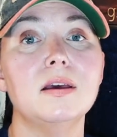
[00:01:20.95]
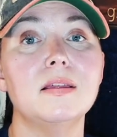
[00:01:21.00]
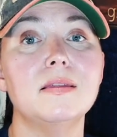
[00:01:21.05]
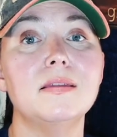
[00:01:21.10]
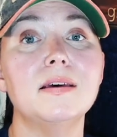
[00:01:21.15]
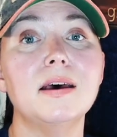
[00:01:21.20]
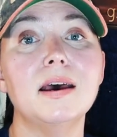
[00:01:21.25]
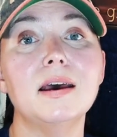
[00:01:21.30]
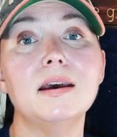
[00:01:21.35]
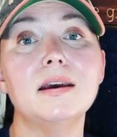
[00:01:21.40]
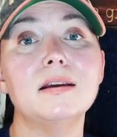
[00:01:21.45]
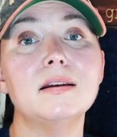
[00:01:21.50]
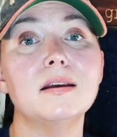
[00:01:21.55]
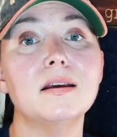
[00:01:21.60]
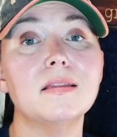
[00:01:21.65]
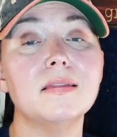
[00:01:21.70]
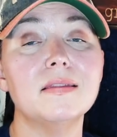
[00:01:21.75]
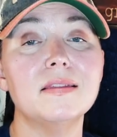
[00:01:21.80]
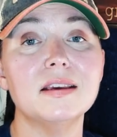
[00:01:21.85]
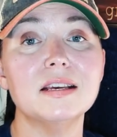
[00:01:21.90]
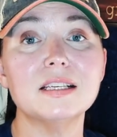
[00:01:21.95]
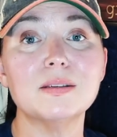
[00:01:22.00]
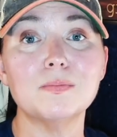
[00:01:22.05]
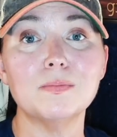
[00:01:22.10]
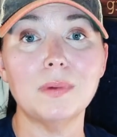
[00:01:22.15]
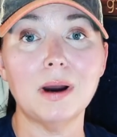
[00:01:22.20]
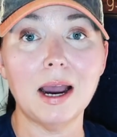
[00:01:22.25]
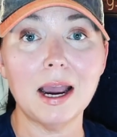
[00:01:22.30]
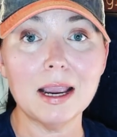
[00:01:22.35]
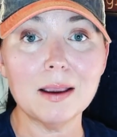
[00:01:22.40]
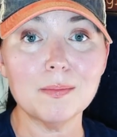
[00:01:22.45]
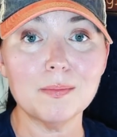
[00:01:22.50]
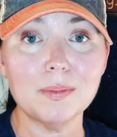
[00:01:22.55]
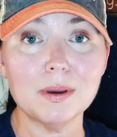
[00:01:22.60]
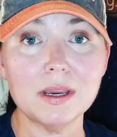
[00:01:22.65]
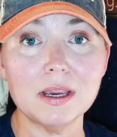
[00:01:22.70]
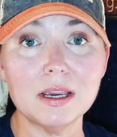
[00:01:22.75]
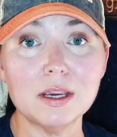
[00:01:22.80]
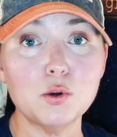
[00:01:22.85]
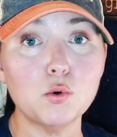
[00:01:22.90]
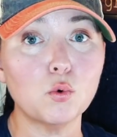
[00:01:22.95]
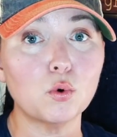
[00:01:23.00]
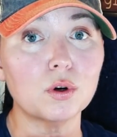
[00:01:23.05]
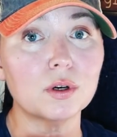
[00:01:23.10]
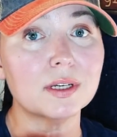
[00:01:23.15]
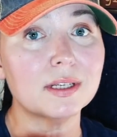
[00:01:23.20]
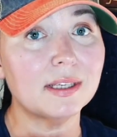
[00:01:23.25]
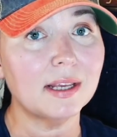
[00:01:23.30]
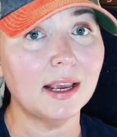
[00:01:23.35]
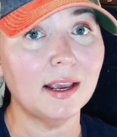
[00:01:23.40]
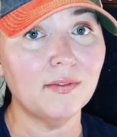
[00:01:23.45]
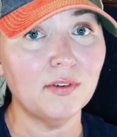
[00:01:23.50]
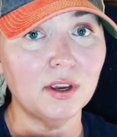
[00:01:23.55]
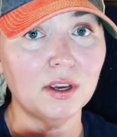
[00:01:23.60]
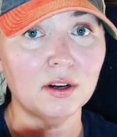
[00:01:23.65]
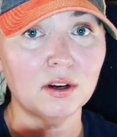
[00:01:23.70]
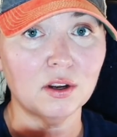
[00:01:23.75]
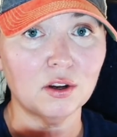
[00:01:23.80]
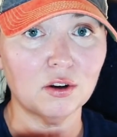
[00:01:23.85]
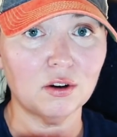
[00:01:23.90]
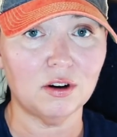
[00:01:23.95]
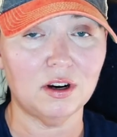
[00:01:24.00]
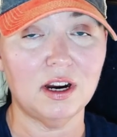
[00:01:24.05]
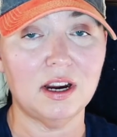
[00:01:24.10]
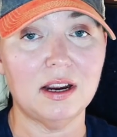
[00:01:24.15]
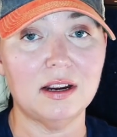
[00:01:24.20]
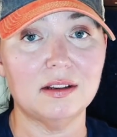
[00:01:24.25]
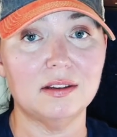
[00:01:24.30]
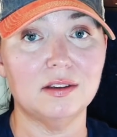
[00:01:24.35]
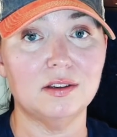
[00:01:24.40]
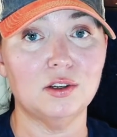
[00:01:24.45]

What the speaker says: then this might be your saving grace.